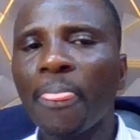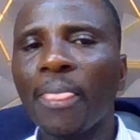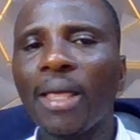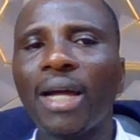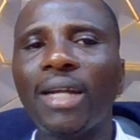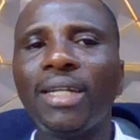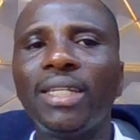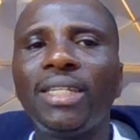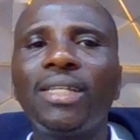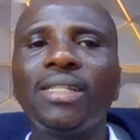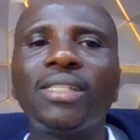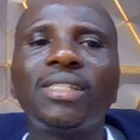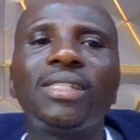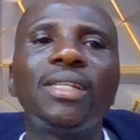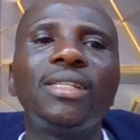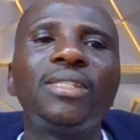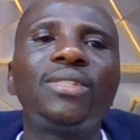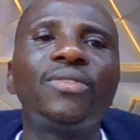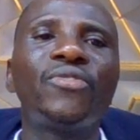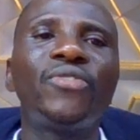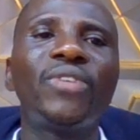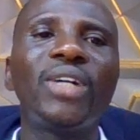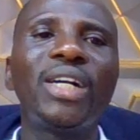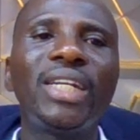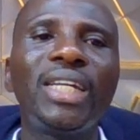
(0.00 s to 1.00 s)
And this is
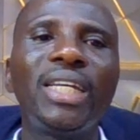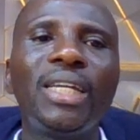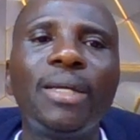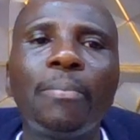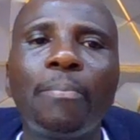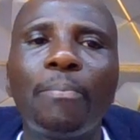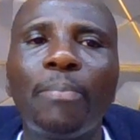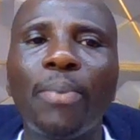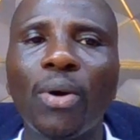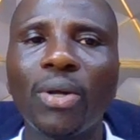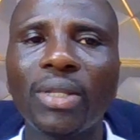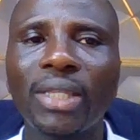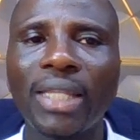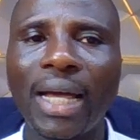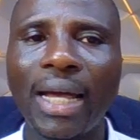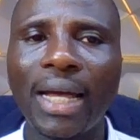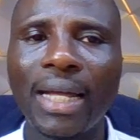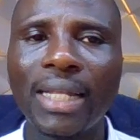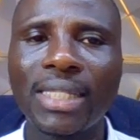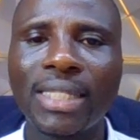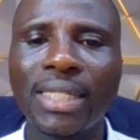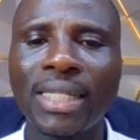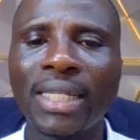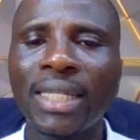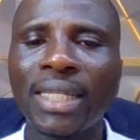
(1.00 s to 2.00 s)
very
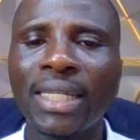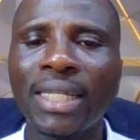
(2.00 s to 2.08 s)
important.